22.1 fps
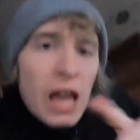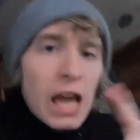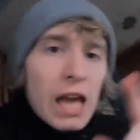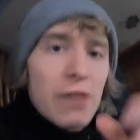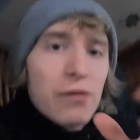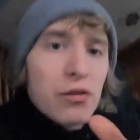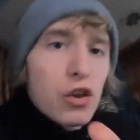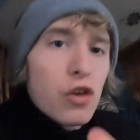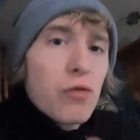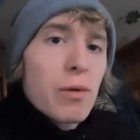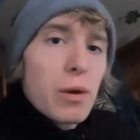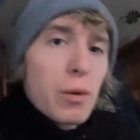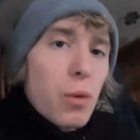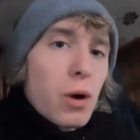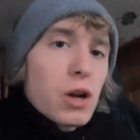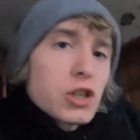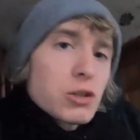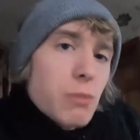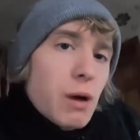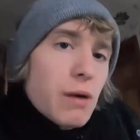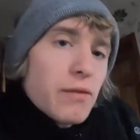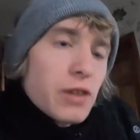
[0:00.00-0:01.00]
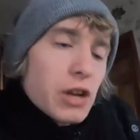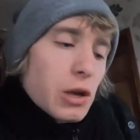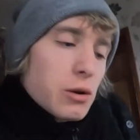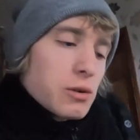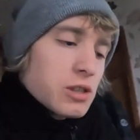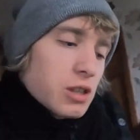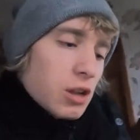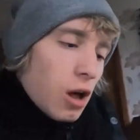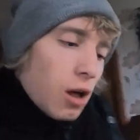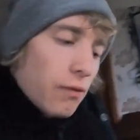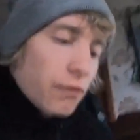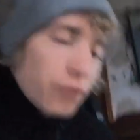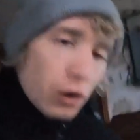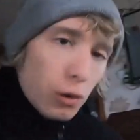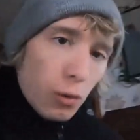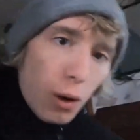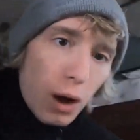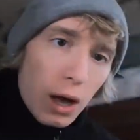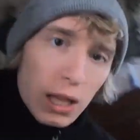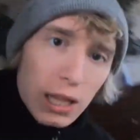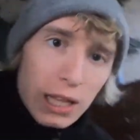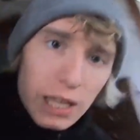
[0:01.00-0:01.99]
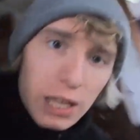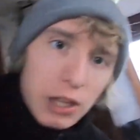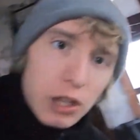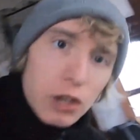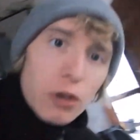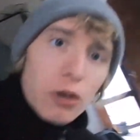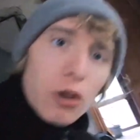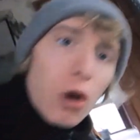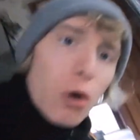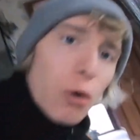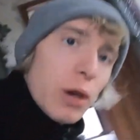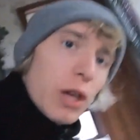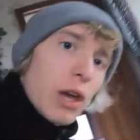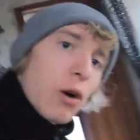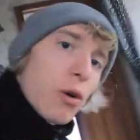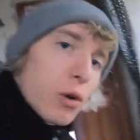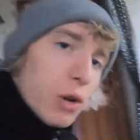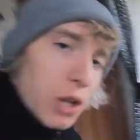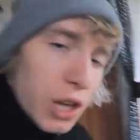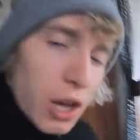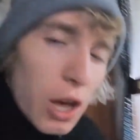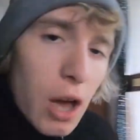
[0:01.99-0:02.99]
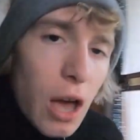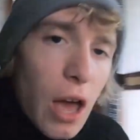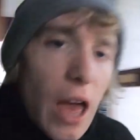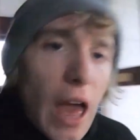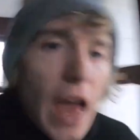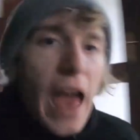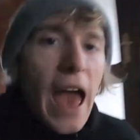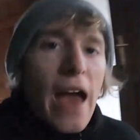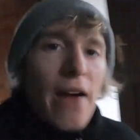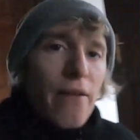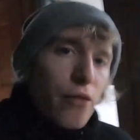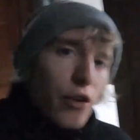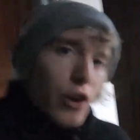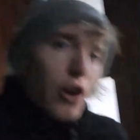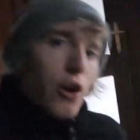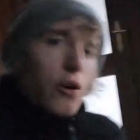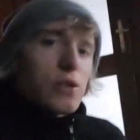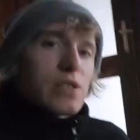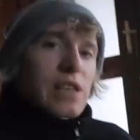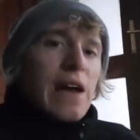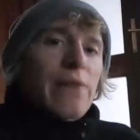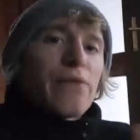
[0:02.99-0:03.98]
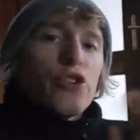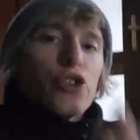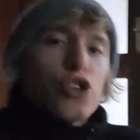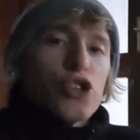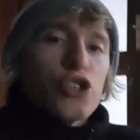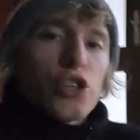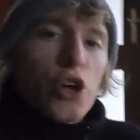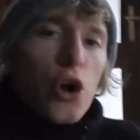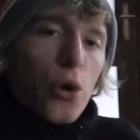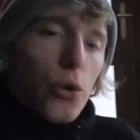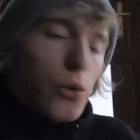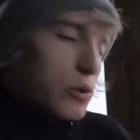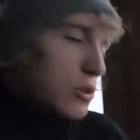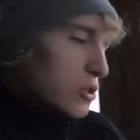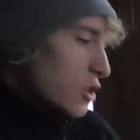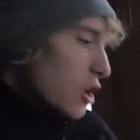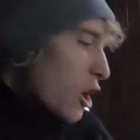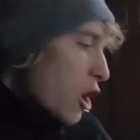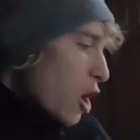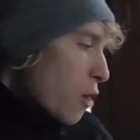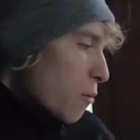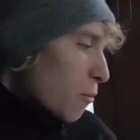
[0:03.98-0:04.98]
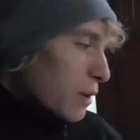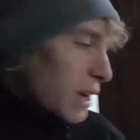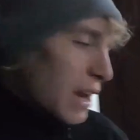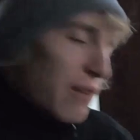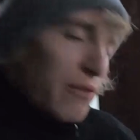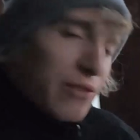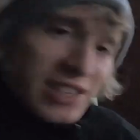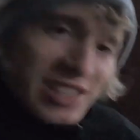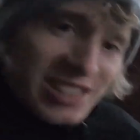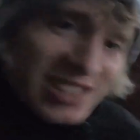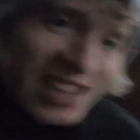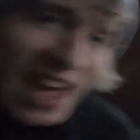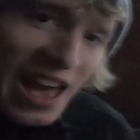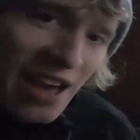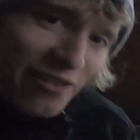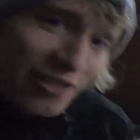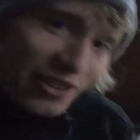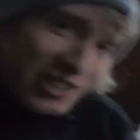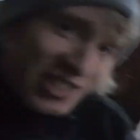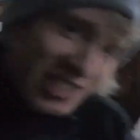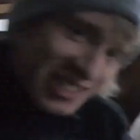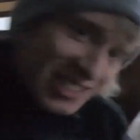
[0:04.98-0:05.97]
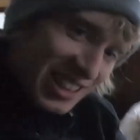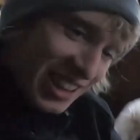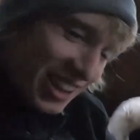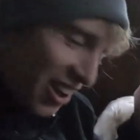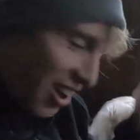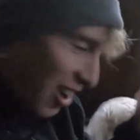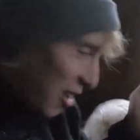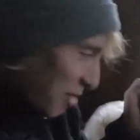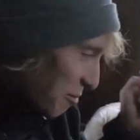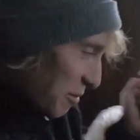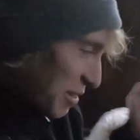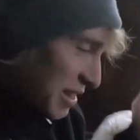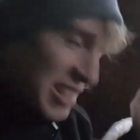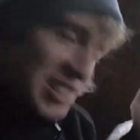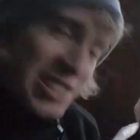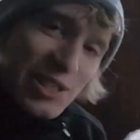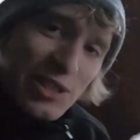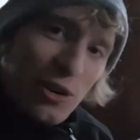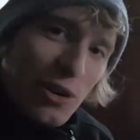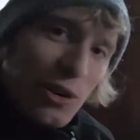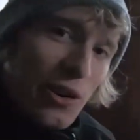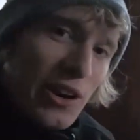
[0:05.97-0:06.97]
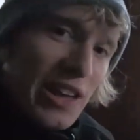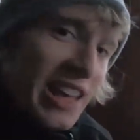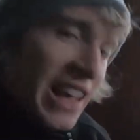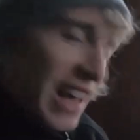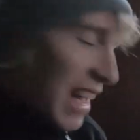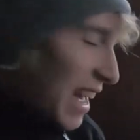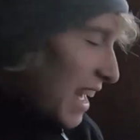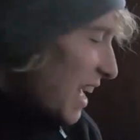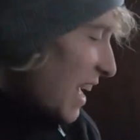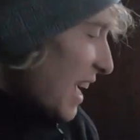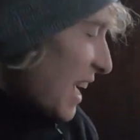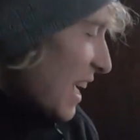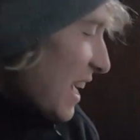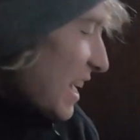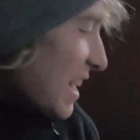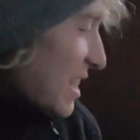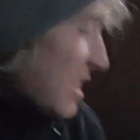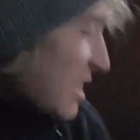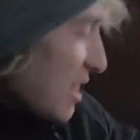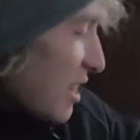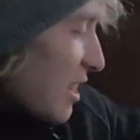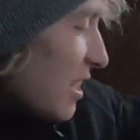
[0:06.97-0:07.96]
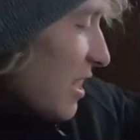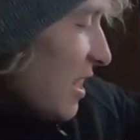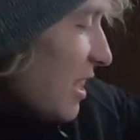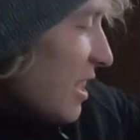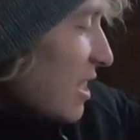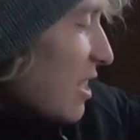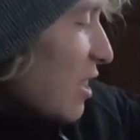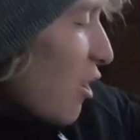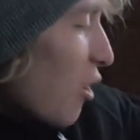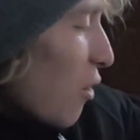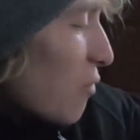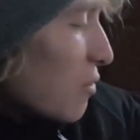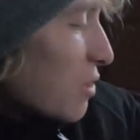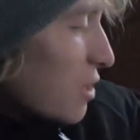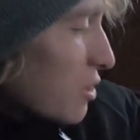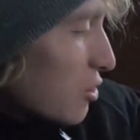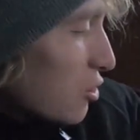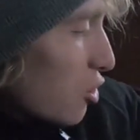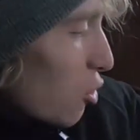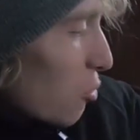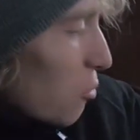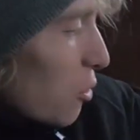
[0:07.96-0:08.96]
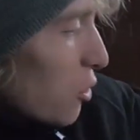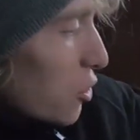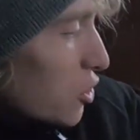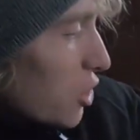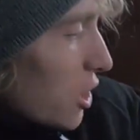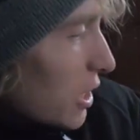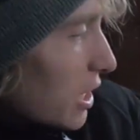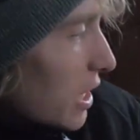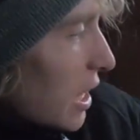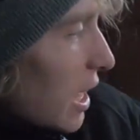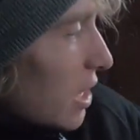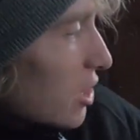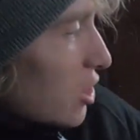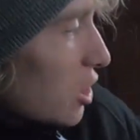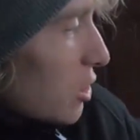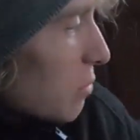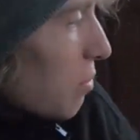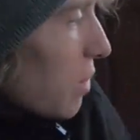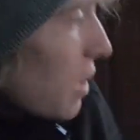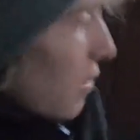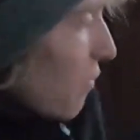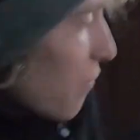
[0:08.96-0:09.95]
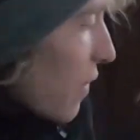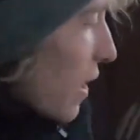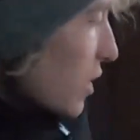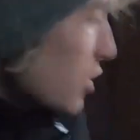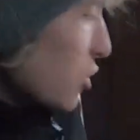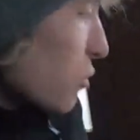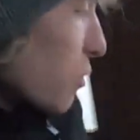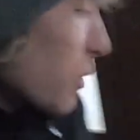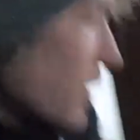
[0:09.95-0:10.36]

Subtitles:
if you've been watching my videos at all for a while, he only ever goes after stones. But ever since I got him this toy, he loves it so much, and he'll actually play fetch